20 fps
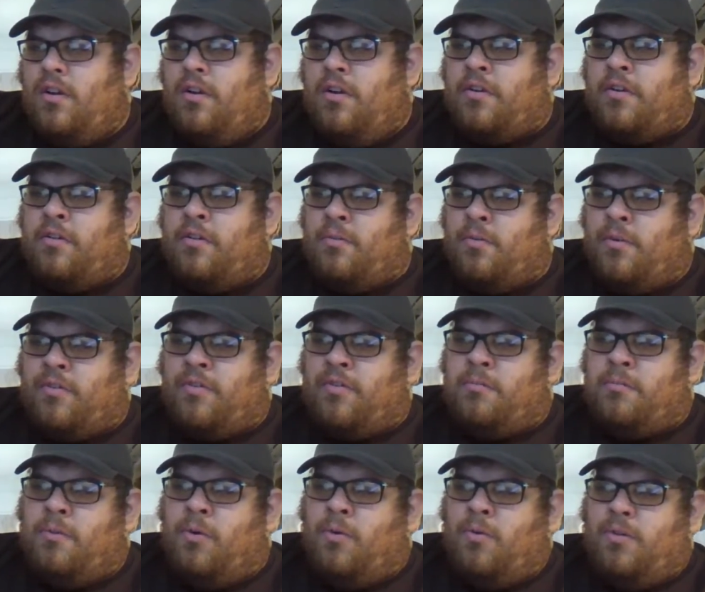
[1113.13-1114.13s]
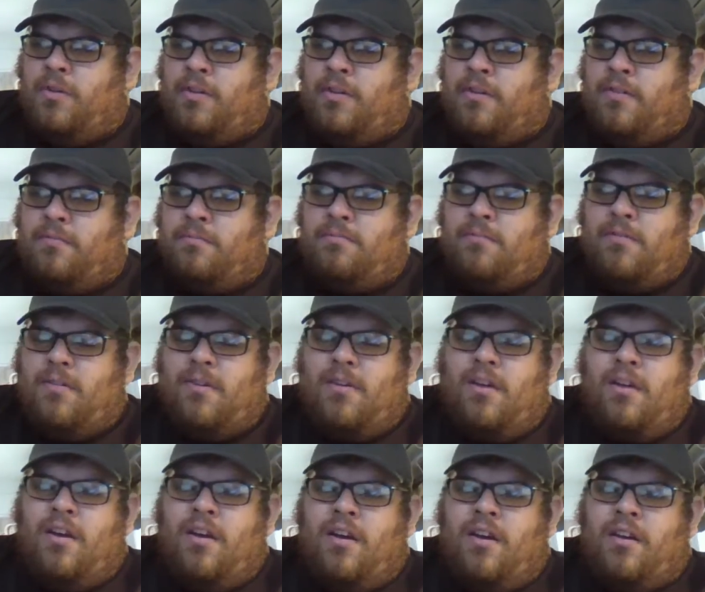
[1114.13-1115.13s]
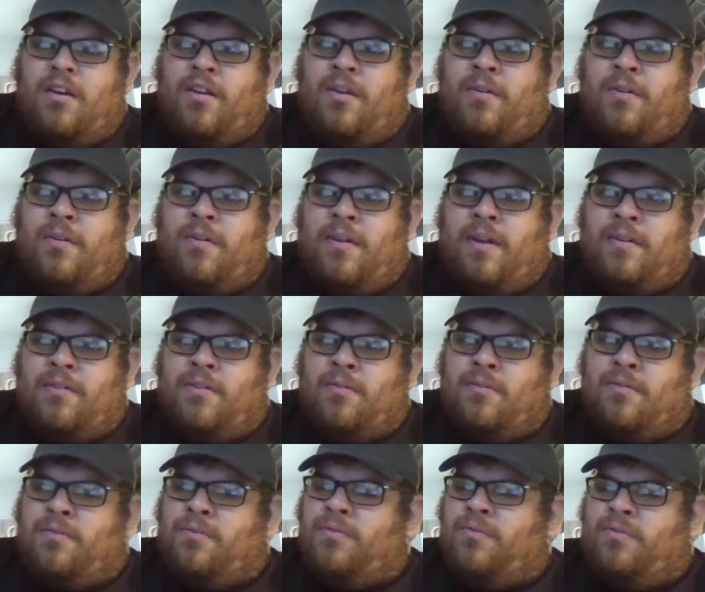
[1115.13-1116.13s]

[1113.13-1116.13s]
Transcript: you can work remotely. You don't even have to